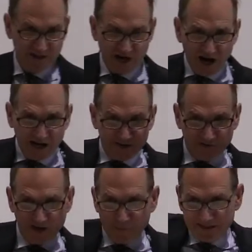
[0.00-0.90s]
God
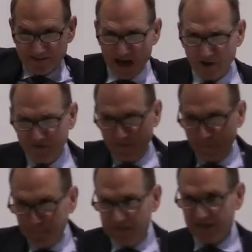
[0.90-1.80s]
is coming down to
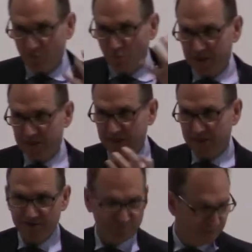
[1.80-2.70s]
meet with his